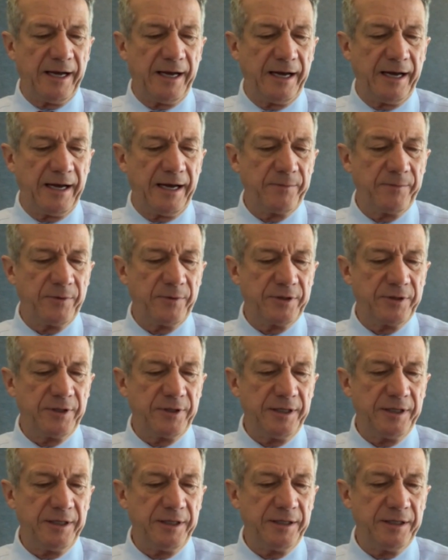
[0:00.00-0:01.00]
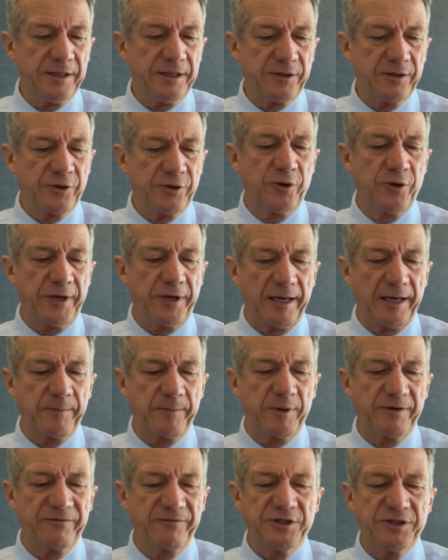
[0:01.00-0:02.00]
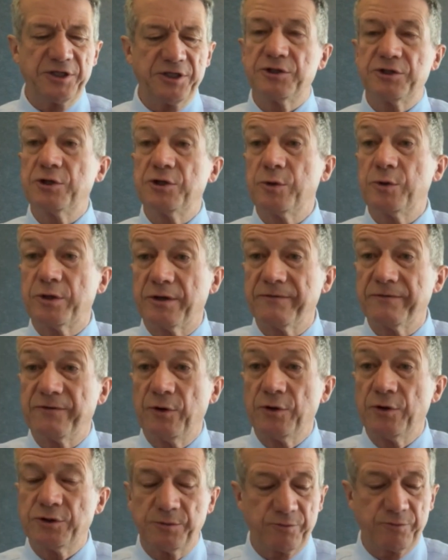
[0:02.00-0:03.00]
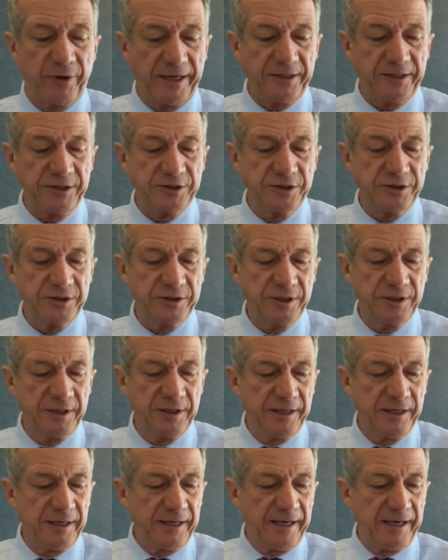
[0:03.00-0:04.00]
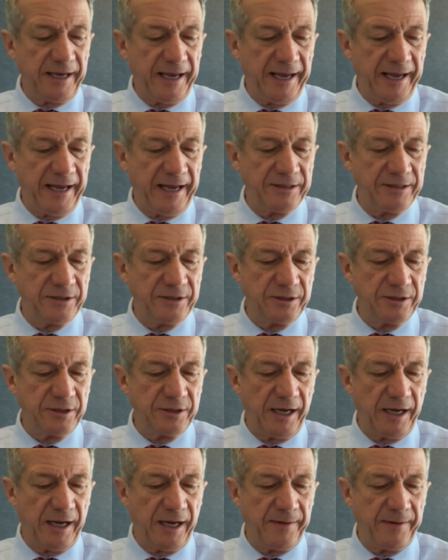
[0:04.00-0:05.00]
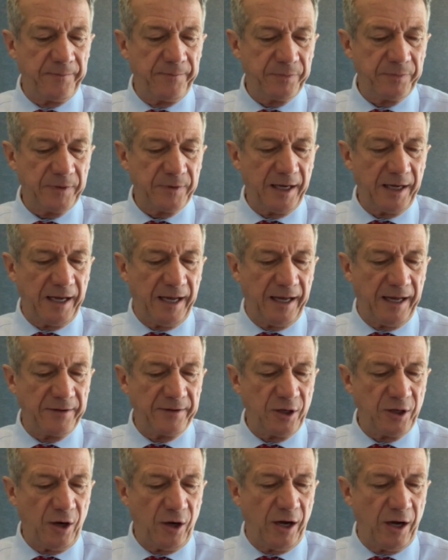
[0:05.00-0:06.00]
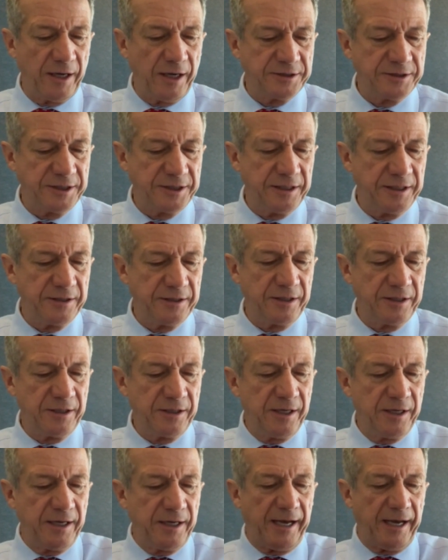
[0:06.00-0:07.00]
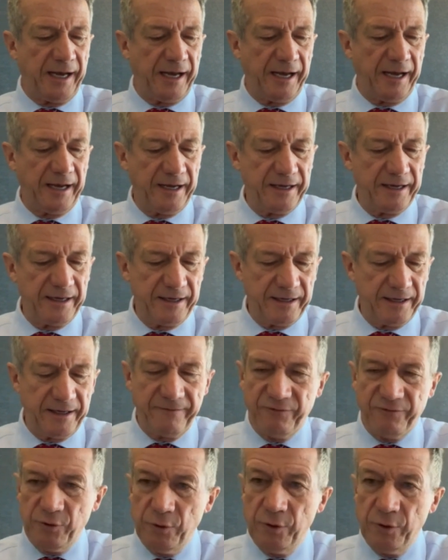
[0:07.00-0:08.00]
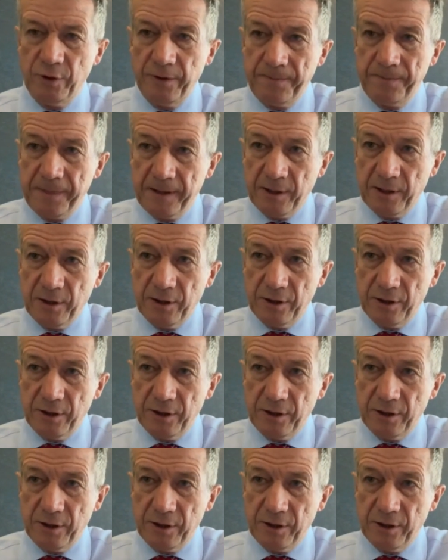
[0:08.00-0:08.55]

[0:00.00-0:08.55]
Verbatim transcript: Um, the third element of this is to do with conversion practices, and that um, the idea that uh, if you're